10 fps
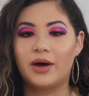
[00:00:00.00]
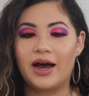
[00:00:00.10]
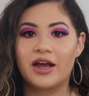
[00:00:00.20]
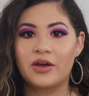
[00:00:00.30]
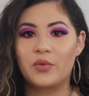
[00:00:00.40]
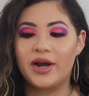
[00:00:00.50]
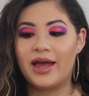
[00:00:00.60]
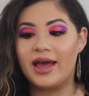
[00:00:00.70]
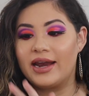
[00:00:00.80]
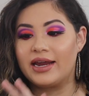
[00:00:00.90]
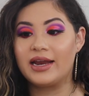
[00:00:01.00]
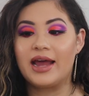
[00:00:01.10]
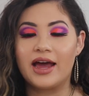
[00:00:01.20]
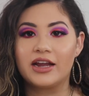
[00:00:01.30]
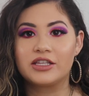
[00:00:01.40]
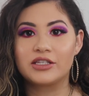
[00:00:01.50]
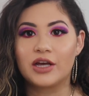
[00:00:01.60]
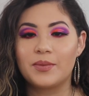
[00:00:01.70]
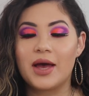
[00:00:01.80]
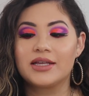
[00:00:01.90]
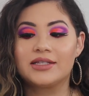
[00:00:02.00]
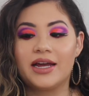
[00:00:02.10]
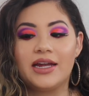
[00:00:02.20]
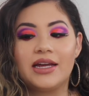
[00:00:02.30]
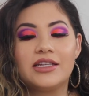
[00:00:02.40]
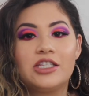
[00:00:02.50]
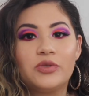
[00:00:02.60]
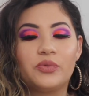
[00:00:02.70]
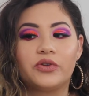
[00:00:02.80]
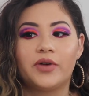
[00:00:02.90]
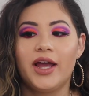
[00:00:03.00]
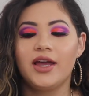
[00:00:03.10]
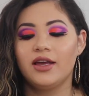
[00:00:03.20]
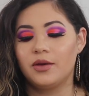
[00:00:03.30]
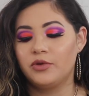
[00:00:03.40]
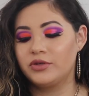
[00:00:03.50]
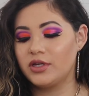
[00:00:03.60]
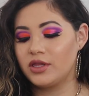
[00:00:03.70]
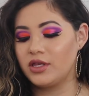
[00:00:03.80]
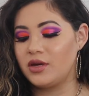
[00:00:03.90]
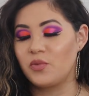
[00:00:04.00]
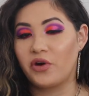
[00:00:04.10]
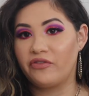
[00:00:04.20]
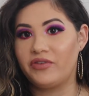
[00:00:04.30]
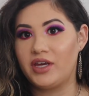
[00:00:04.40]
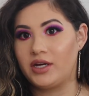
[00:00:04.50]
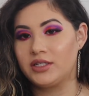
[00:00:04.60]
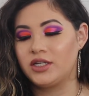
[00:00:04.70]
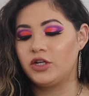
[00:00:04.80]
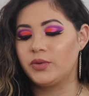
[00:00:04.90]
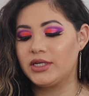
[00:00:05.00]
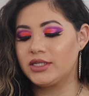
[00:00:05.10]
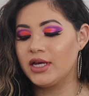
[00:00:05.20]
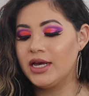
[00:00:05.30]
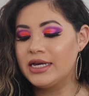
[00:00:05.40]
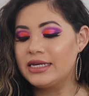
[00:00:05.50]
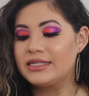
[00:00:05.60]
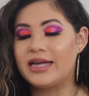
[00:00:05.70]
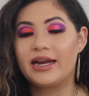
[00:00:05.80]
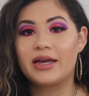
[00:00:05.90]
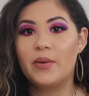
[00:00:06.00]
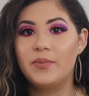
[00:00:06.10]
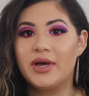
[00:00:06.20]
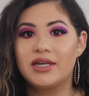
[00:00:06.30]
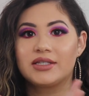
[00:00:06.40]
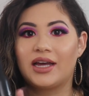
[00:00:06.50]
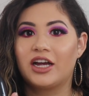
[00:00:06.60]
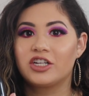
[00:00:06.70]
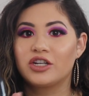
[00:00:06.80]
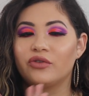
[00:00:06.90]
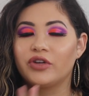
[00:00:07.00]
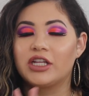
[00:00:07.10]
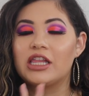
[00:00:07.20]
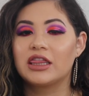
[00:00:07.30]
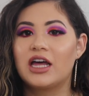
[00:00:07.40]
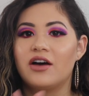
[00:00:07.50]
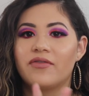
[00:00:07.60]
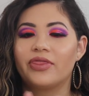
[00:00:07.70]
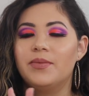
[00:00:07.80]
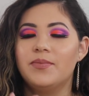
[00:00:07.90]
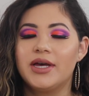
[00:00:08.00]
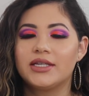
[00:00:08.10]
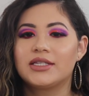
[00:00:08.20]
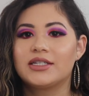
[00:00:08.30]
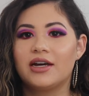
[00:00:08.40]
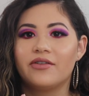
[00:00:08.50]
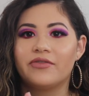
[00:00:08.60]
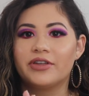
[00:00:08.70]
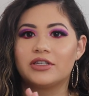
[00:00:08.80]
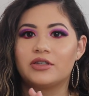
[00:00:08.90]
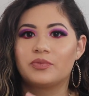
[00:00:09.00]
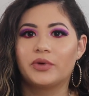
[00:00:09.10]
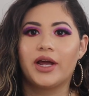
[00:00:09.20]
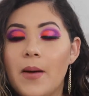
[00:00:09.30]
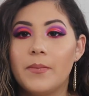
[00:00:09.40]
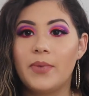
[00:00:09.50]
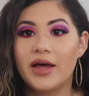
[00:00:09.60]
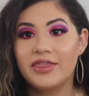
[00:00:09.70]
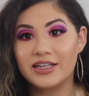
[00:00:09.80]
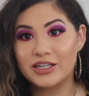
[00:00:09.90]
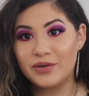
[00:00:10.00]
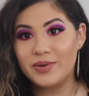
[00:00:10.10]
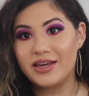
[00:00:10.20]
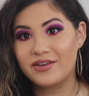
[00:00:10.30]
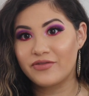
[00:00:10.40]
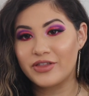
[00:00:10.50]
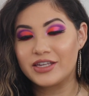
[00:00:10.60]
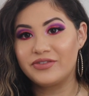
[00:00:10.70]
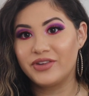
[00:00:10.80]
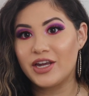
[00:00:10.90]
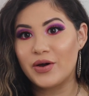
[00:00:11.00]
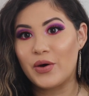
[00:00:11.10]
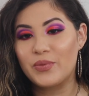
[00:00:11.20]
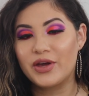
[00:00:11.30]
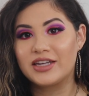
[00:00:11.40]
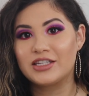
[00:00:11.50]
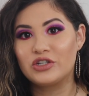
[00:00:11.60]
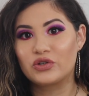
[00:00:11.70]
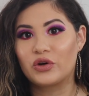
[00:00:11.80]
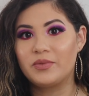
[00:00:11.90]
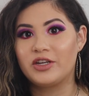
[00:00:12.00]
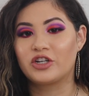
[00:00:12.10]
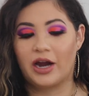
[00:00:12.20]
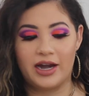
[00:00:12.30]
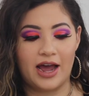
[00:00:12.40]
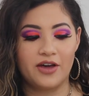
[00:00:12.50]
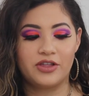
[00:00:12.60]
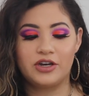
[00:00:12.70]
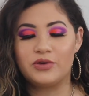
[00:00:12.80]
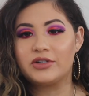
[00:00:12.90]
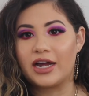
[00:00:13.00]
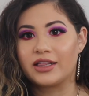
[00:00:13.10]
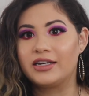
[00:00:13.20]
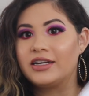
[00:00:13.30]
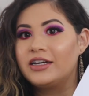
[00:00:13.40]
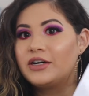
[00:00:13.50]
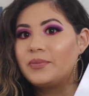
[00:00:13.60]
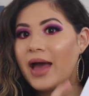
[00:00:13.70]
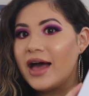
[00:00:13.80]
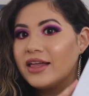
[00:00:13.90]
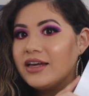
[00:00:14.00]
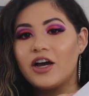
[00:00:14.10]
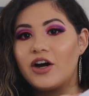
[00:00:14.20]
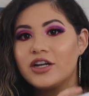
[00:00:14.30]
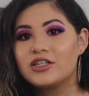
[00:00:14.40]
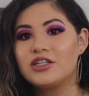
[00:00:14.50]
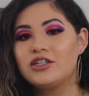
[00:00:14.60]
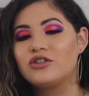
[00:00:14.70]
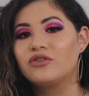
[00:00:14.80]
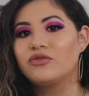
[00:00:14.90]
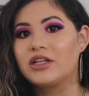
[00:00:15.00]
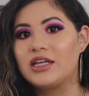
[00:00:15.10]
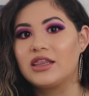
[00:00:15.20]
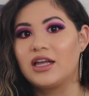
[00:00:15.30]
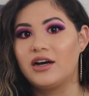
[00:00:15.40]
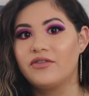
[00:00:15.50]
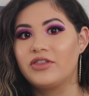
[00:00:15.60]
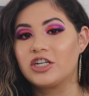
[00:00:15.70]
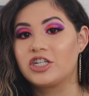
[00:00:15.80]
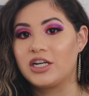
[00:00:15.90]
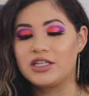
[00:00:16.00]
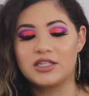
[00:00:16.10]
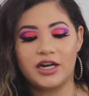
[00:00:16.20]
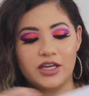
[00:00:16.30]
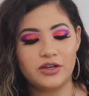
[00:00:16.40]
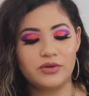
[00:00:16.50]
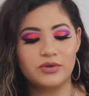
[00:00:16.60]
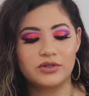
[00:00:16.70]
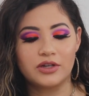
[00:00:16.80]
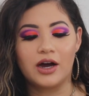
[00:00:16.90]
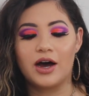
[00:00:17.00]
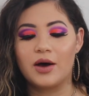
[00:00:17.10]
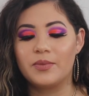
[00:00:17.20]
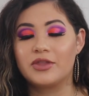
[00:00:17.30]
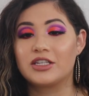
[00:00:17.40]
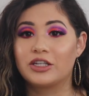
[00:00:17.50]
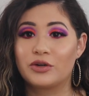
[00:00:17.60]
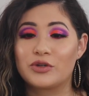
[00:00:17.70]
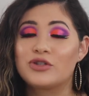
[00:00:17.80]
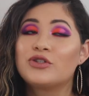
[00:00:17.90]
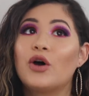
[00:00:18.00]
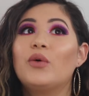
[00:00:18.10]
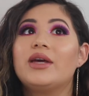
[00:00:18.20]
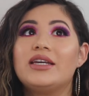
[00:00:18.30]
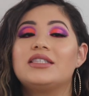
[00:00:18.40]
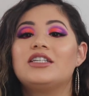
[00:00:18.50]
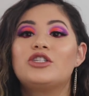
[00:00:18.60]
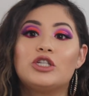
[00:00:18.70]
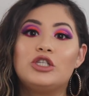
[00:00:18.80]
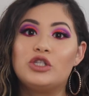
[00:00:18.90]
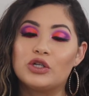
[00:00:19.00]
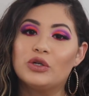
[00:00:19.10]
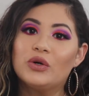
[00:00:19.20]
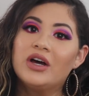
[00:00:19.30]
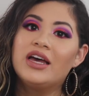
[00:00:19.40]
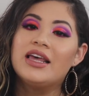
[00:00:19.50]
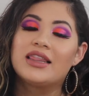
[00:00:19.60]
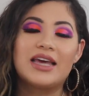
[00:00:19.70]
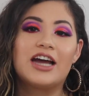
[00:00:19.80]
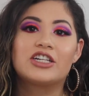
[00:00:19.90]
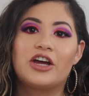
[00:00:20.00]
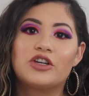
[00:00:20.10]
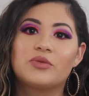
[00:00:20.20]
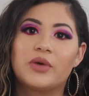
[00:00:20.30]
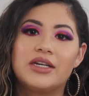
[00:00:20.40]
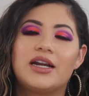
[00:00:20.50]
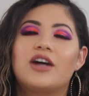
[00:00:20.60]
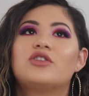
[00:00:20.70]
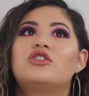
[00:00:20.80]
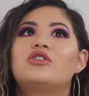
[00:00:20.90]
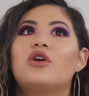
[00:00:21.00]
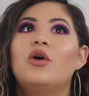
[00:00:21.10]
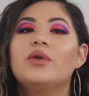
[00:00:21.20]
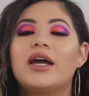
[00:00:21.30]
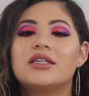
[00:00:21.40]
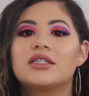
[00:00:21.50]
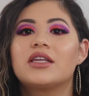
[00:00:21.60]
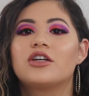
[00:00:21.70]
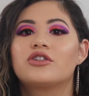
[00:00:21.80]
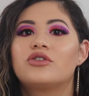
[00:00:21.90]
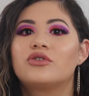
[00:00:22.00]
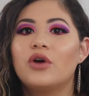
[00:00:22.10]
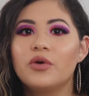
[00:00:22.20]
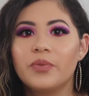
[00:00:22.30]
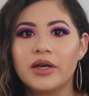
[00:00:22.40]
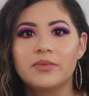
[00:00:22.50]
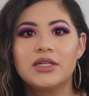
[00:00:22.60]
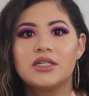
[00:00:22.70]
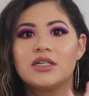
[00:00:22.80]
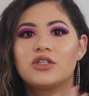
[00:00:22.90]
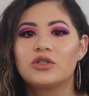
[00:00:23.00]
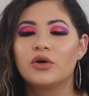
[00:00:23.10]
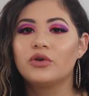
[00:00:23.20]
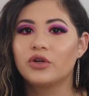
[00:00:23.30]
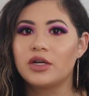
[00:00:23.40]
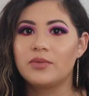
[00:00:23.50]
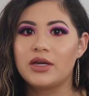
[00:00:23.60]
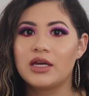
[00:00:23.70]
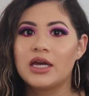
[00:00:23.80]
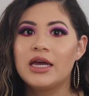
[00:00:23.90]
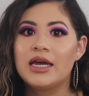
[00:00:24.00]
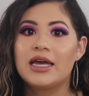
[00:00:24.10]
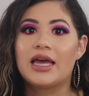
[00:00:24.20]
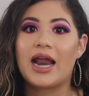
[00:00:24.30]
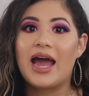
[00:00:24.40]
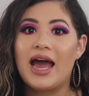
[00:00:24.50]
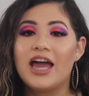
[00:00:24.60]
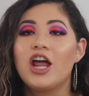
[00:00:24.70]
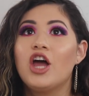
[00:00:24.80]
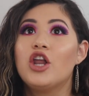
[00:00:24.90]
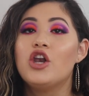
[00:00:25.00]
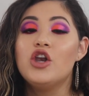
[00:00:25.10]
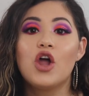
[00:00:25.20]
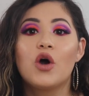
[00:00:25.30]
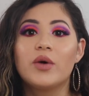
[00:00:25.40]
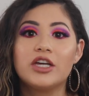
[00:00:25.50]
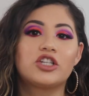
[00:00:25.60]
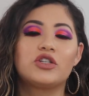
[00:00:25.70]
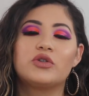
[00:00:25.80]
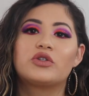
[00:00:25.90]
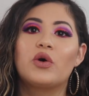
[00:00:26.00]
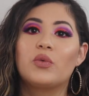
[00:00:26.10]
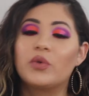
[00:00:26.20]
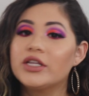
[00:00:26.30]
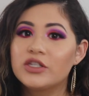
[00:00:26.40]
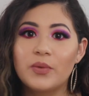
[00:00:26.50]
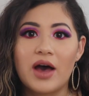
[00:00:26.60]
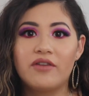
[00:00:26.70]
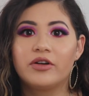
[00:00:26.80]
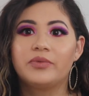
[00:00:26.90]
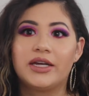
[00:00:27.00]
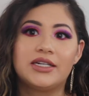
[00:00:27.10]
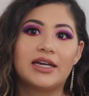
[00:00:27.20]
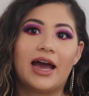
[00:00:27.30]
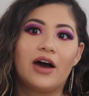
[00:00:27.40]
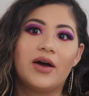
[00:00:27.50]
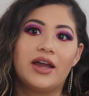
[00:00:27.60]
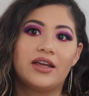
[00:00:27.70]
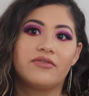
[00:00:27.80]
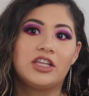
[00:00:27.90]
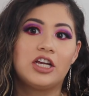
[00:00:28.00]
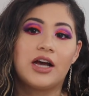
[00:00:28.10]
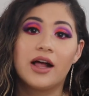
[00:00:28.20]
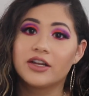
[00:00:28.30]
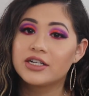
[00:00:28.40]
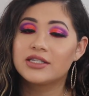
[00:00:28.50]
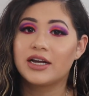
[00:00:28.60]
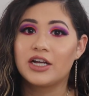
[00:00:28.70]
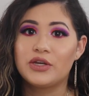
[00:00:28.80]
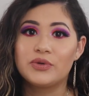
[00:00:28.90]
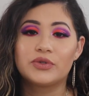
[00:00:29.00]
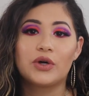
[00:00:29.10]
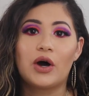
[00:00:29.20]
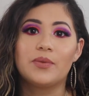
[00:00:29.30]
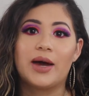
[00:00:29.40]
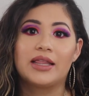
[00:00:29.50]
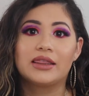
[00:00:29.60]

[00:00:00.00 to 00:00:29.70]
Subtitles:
I went ahead and added some setting spray. I'm using the Morphe Continuous Setting Mist. I actually really love the mist of this spray. But that's going to be it for this video. I hope you guys enjoy me trying out the new Jaclyn Hill palette. I honestly do really love the shades that I used. This look was so easy to do. The eyeshadows blended out so nicely. They're so pigmented, so creamy, and I had no issues whatsoever blending out any of the colors that I use on my